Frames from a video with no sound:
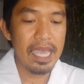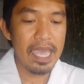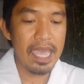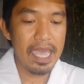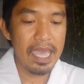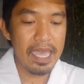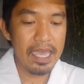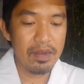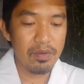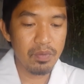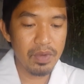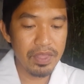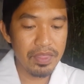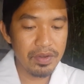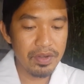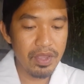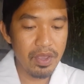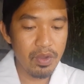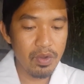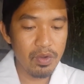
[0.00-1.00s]
and whether
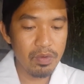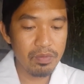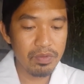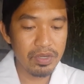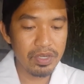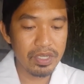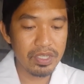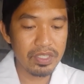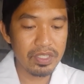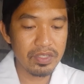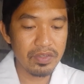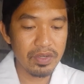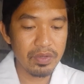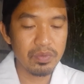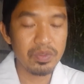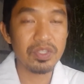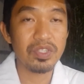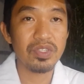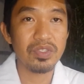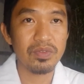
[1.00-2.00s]
the home you're considering
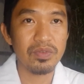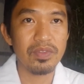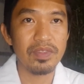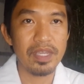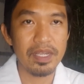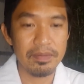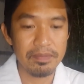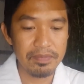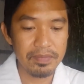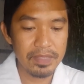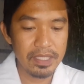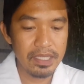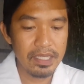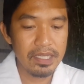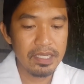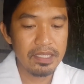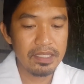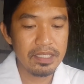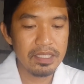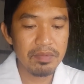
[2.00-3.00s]
will suit them.
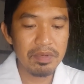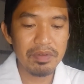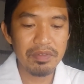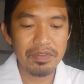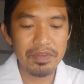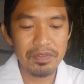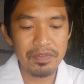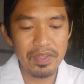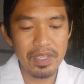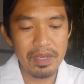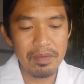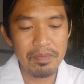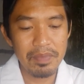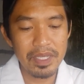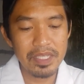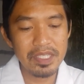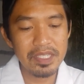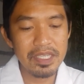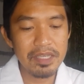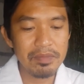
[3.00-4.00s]
Tip number 15,
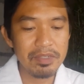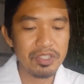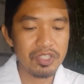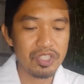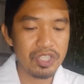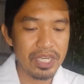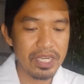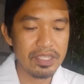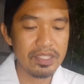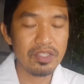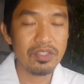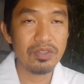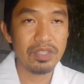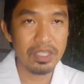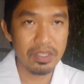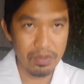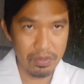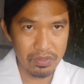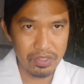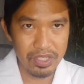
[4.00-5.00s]
passing up the chance to
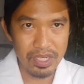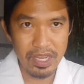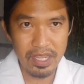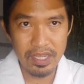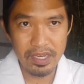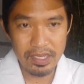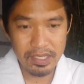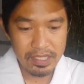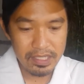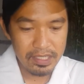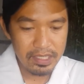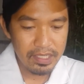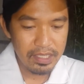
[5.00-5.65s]
negotiate.